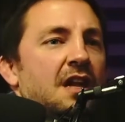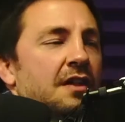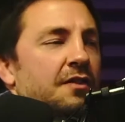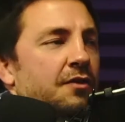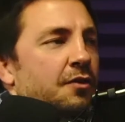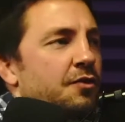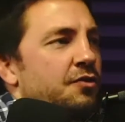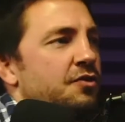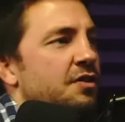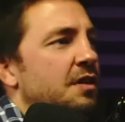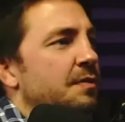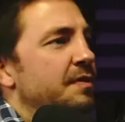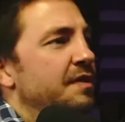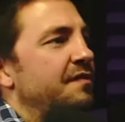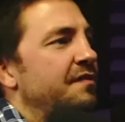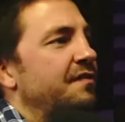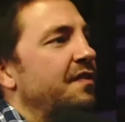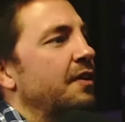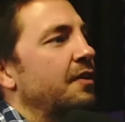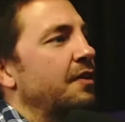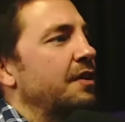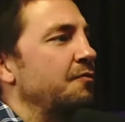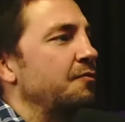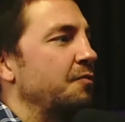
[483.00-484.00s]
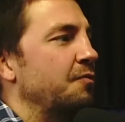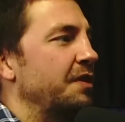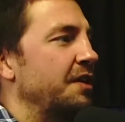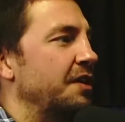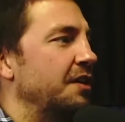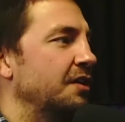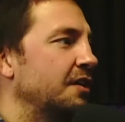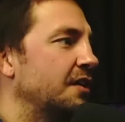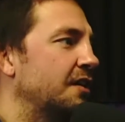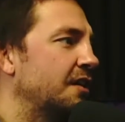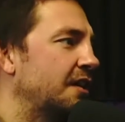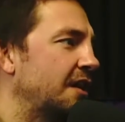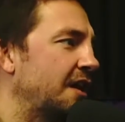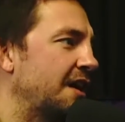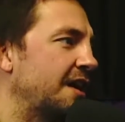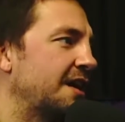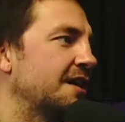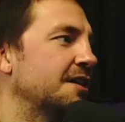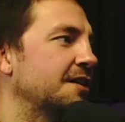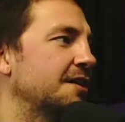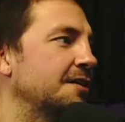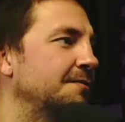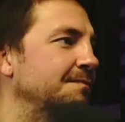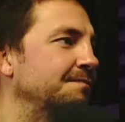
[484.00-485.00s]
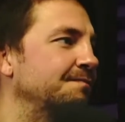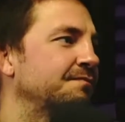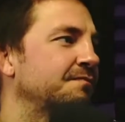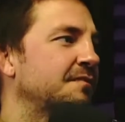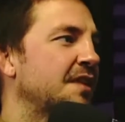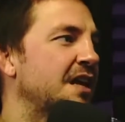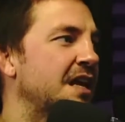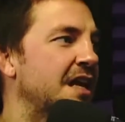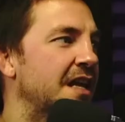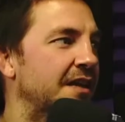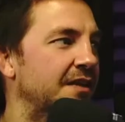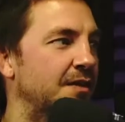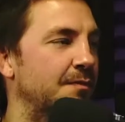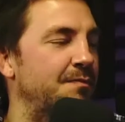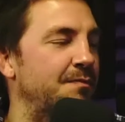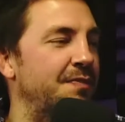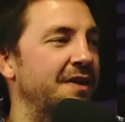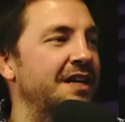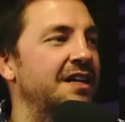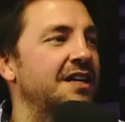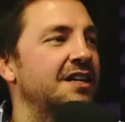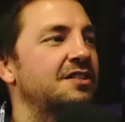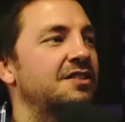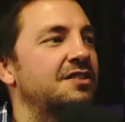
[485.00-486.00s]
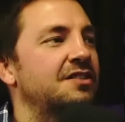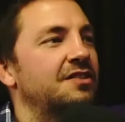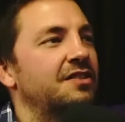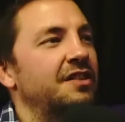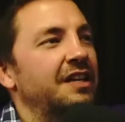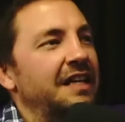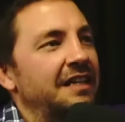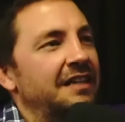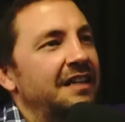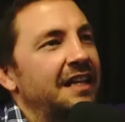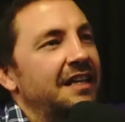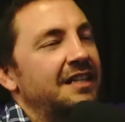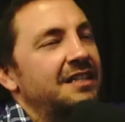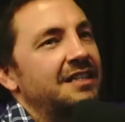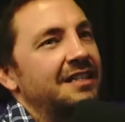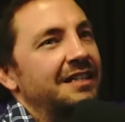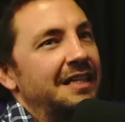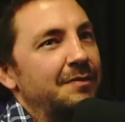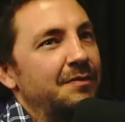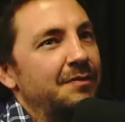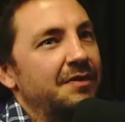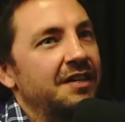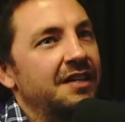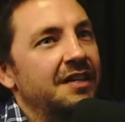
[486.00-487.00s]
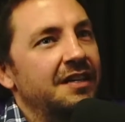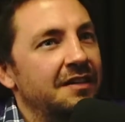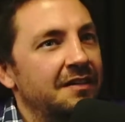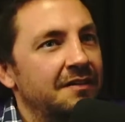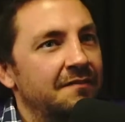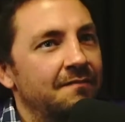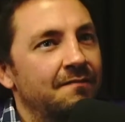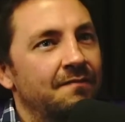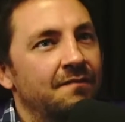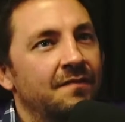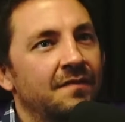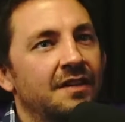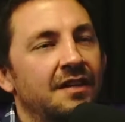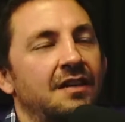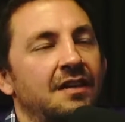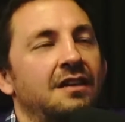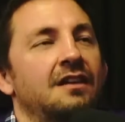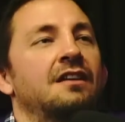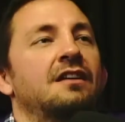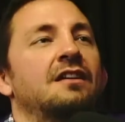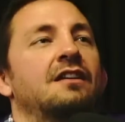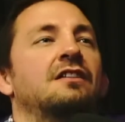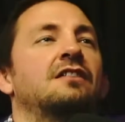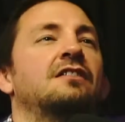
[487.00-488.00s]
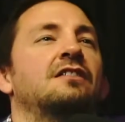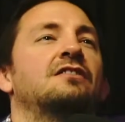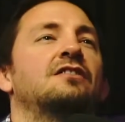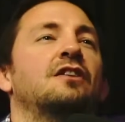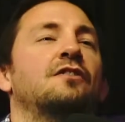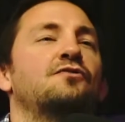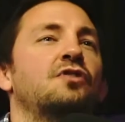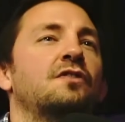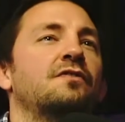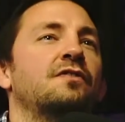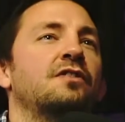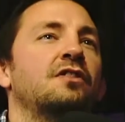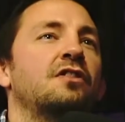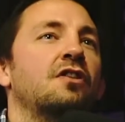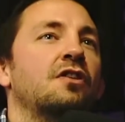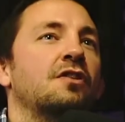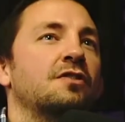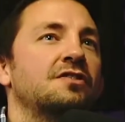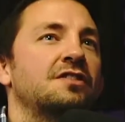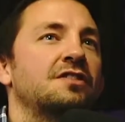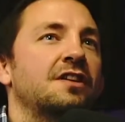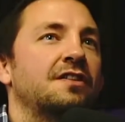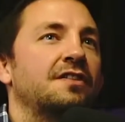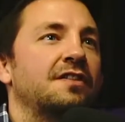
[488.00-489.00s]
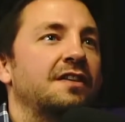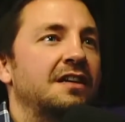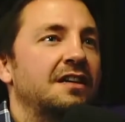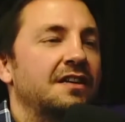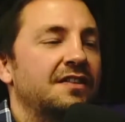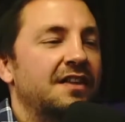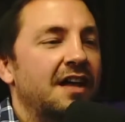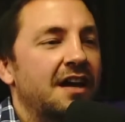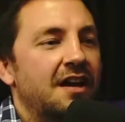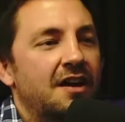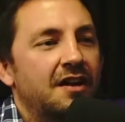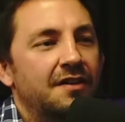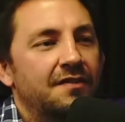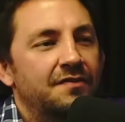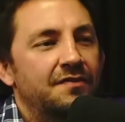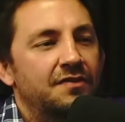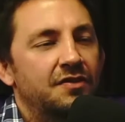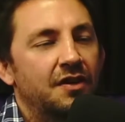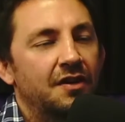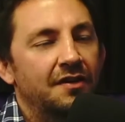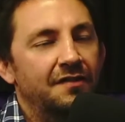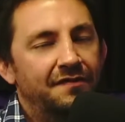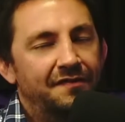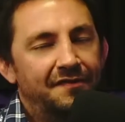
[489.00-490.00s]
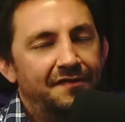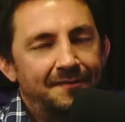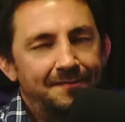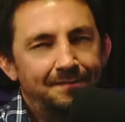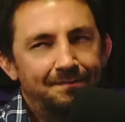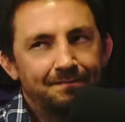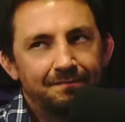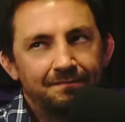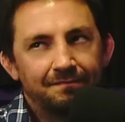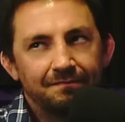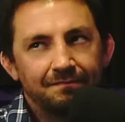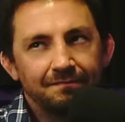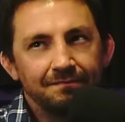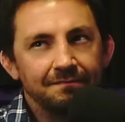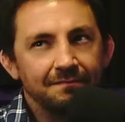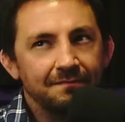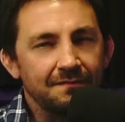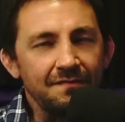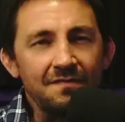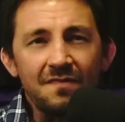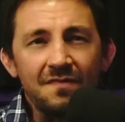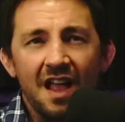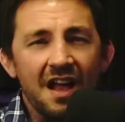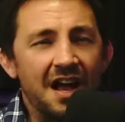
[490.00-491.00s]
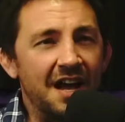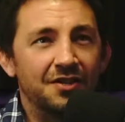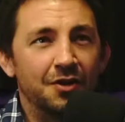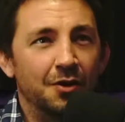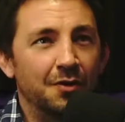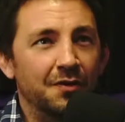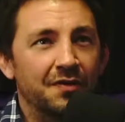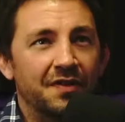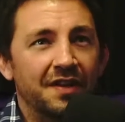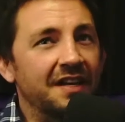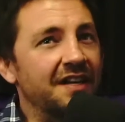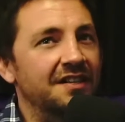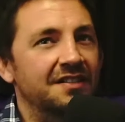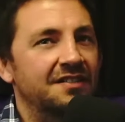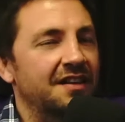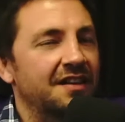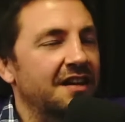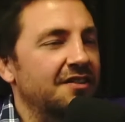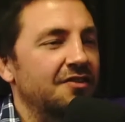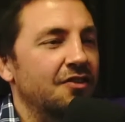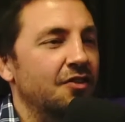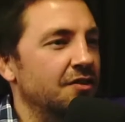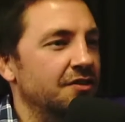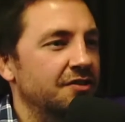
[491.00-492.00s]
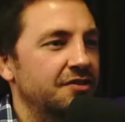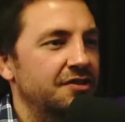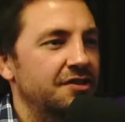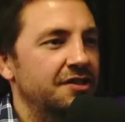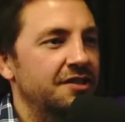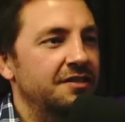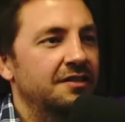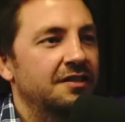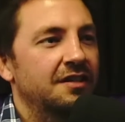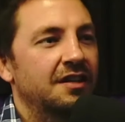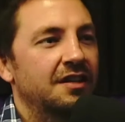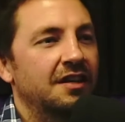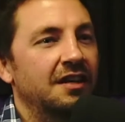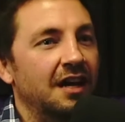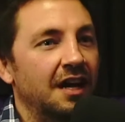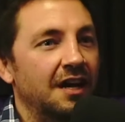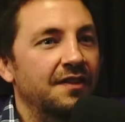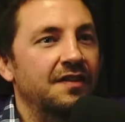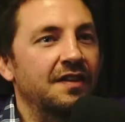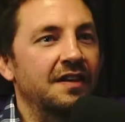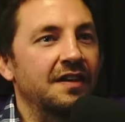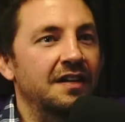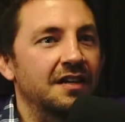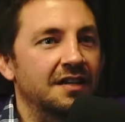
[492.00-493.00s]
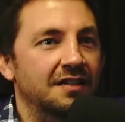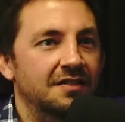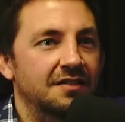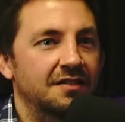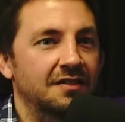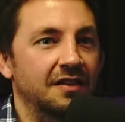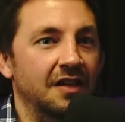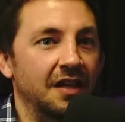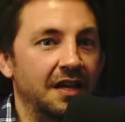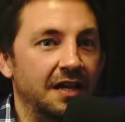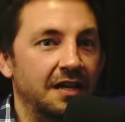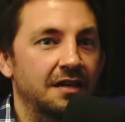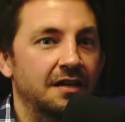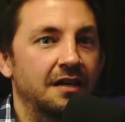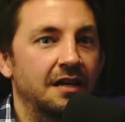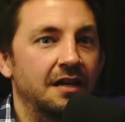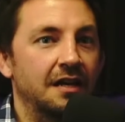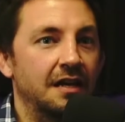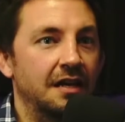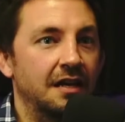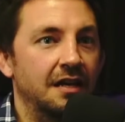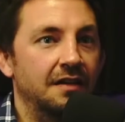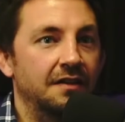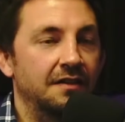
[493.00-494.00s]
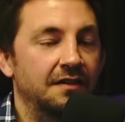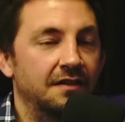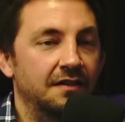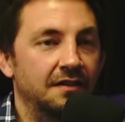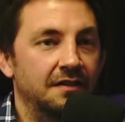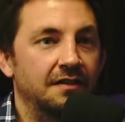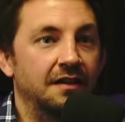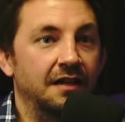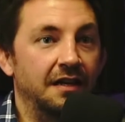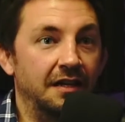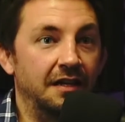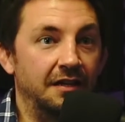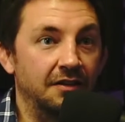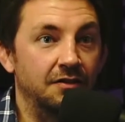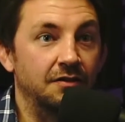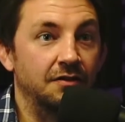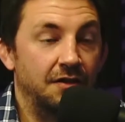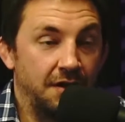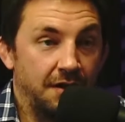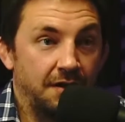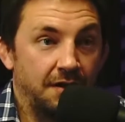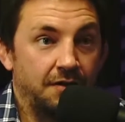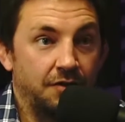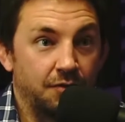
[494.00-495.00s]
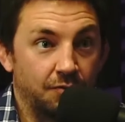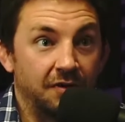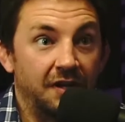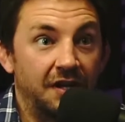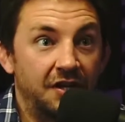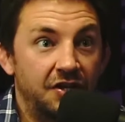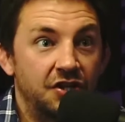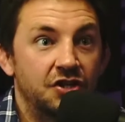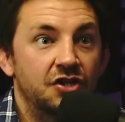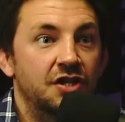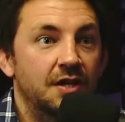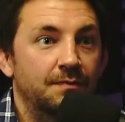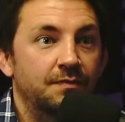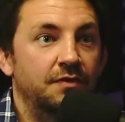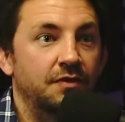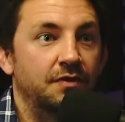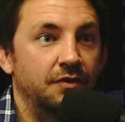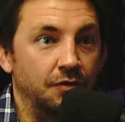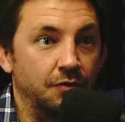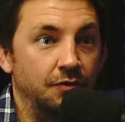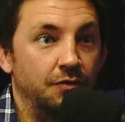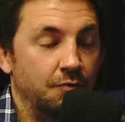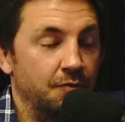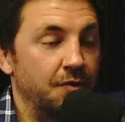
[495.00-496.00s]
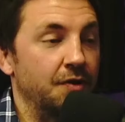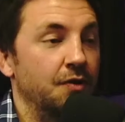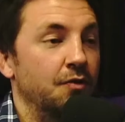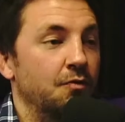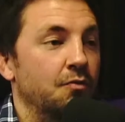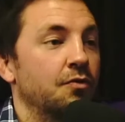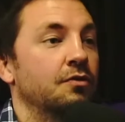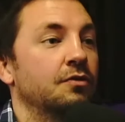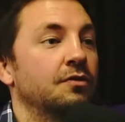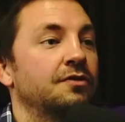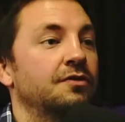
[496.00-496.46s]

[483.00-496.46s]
There's going to be very real. The biggest thing that's limiting self-driving cars, I think, and that kind of stuff, I don't think is technology. I think it's like like the relationship to the real world.